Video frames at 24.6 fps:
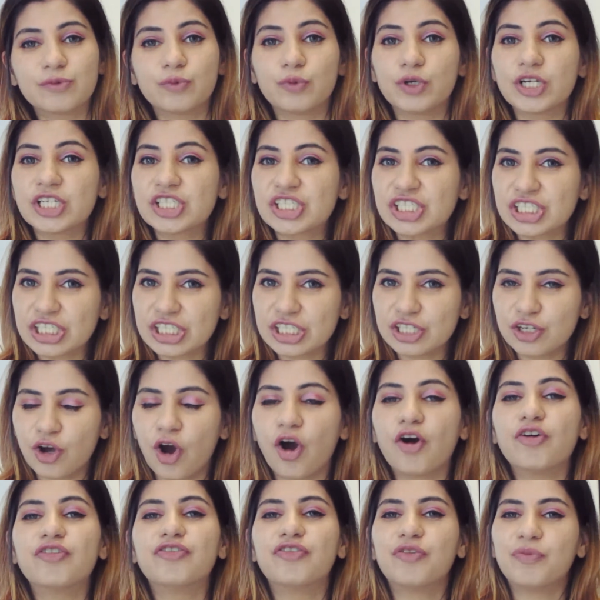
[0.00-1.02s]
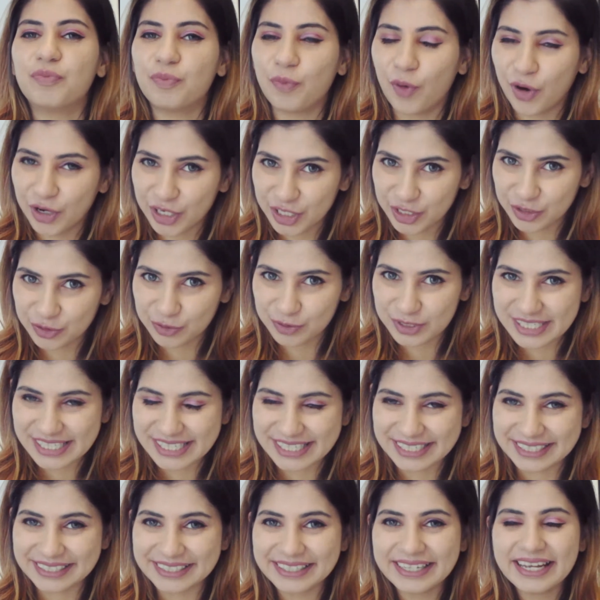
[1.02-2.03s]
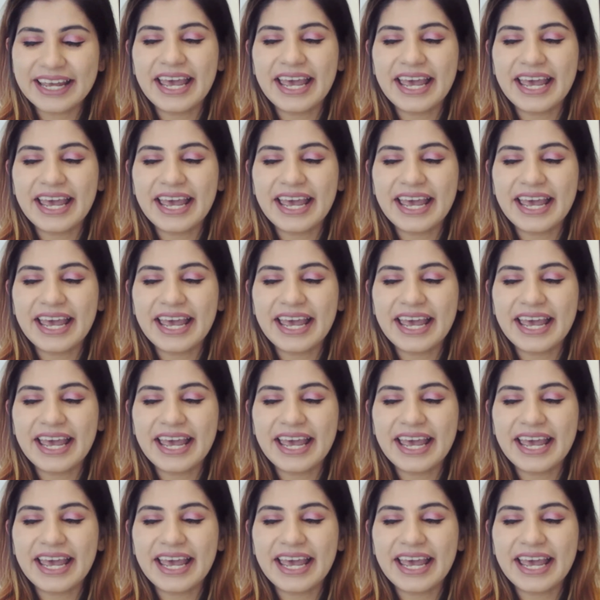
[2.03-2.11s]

version of morning routine.